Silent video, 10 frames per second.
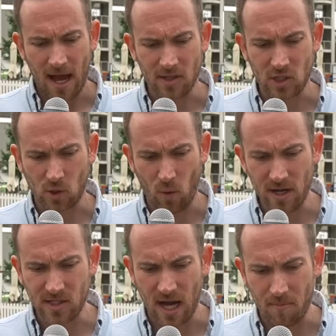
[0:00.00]

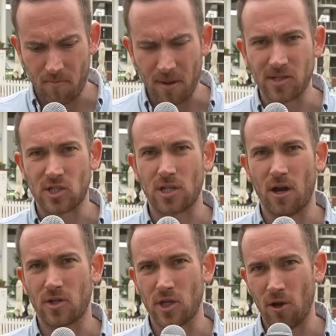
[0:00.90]
squares up Ben
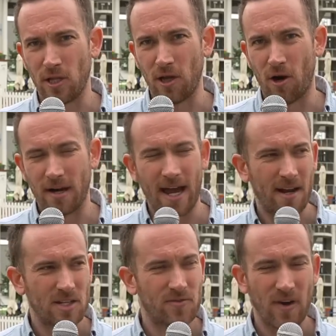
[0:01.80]
Stokes early on, and
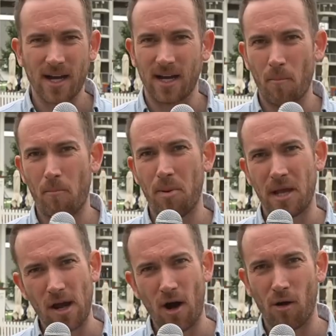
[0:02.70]
it's fucking
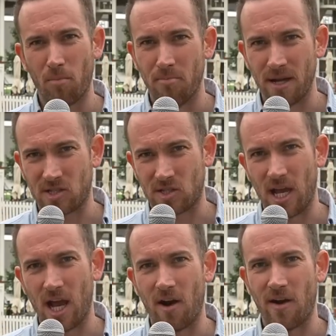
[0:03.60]
big old mitts
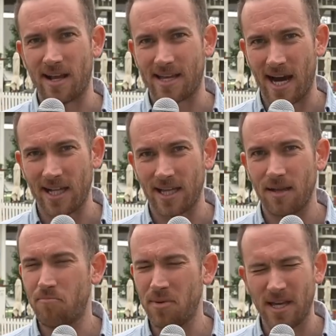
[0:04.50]
there at
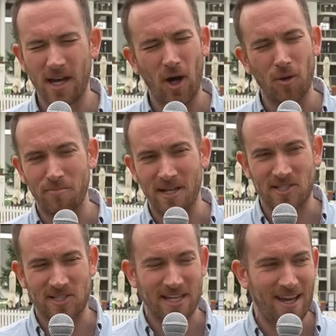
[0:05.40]
gully. Big old
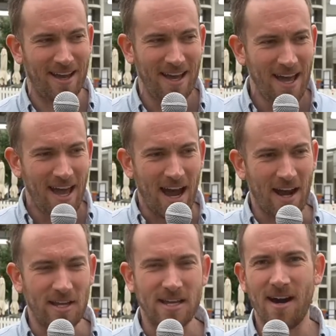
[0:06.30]
mitts there.
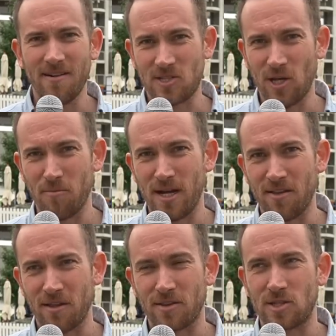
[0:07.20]
And you can't tell me
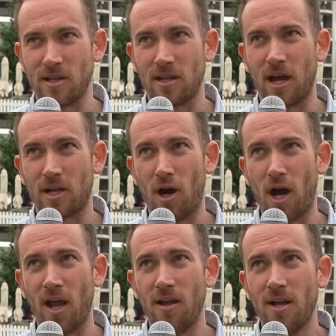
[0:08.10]
that a guy